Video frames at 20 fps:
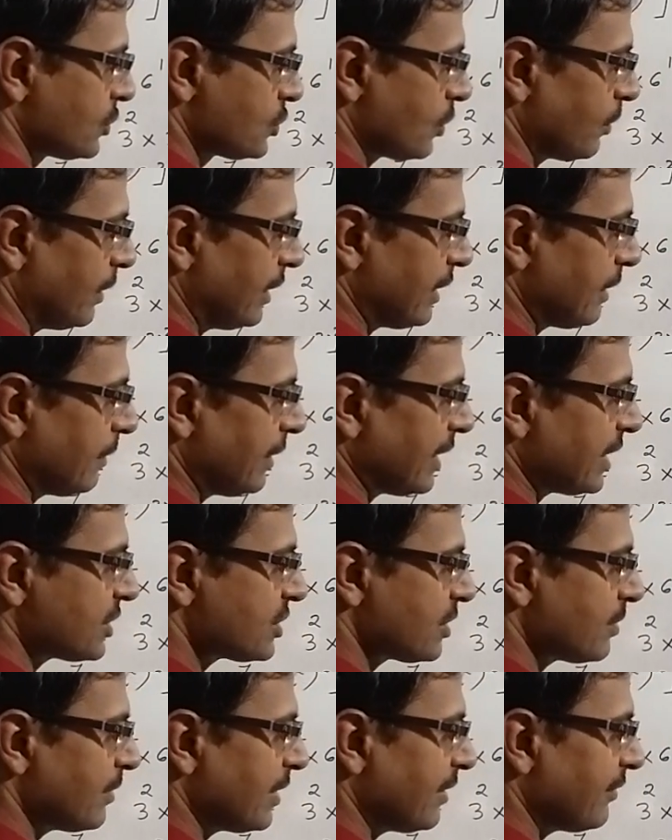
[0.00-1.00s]
So
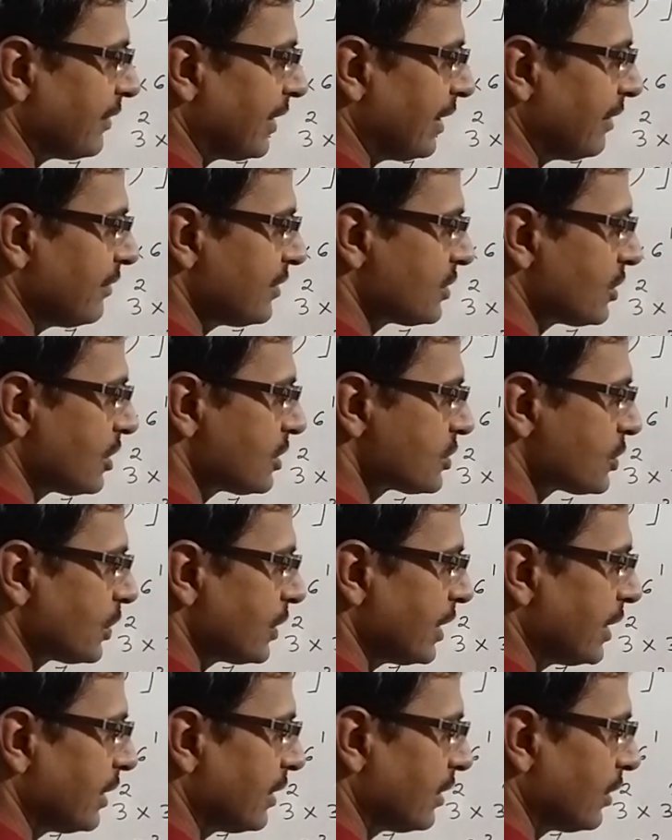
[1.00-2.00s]
multiplication by 5 is also
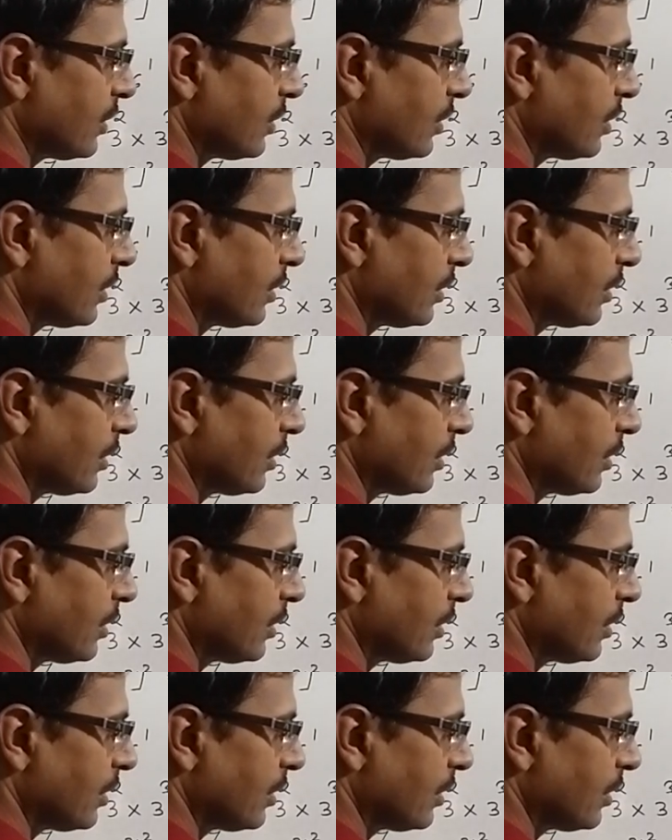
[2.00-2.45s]
done.